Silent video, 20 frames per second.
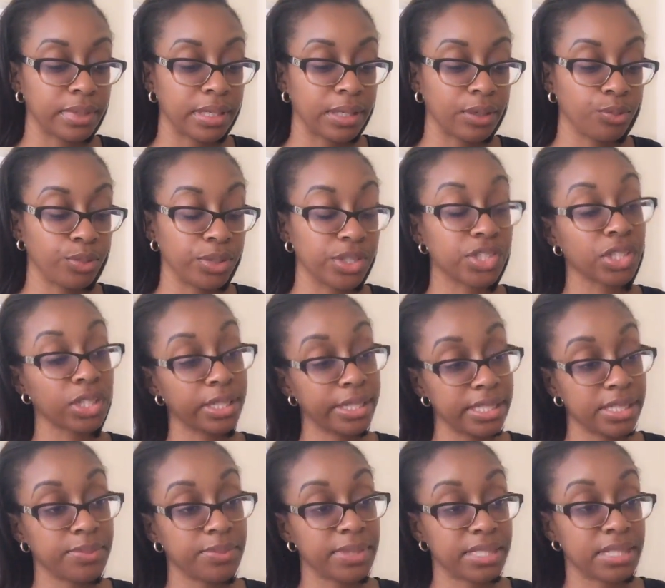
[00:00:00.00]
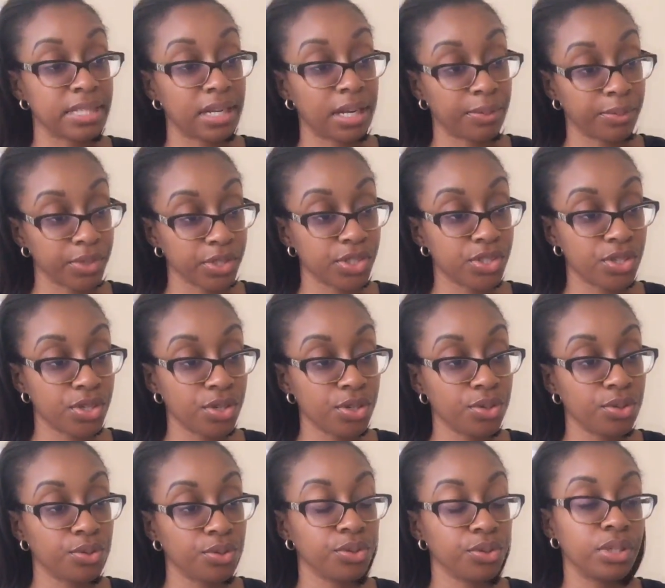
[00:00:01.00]
which leads me to number
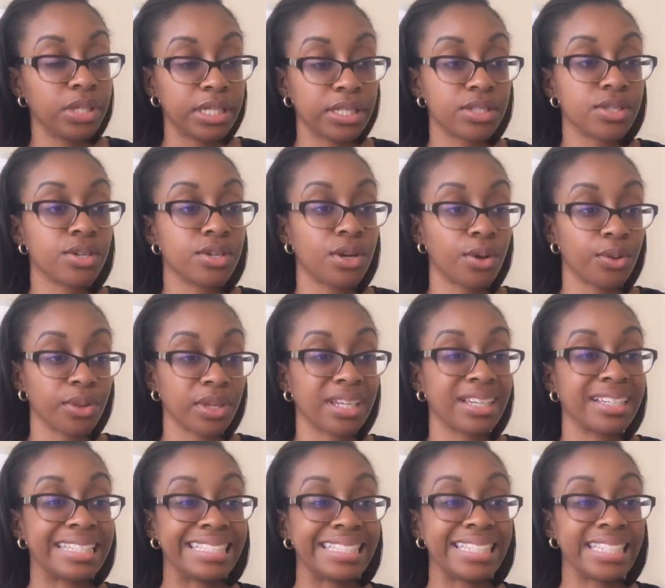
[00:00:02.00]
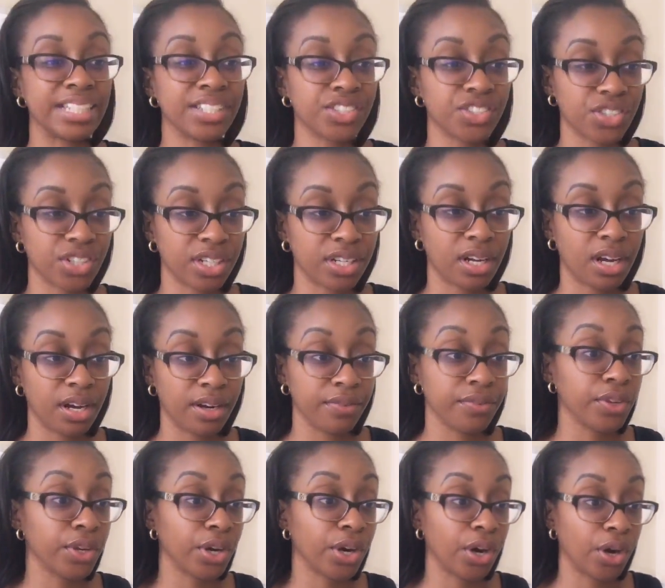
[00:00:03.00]
2, you need to know the condition of
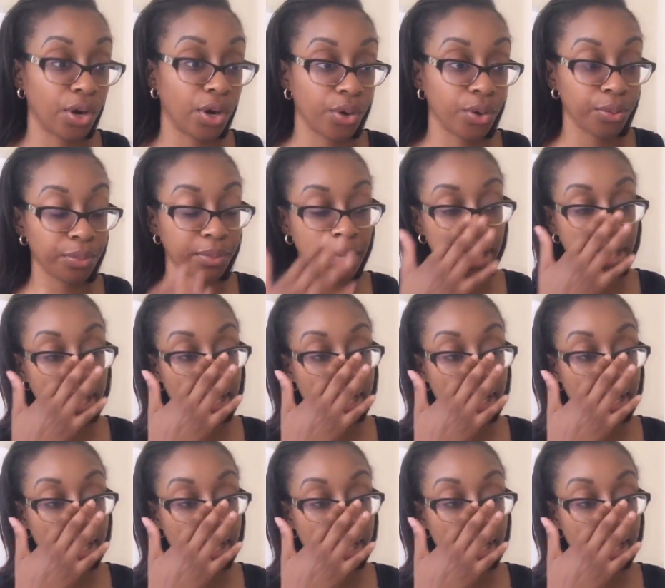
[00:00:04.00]
your home.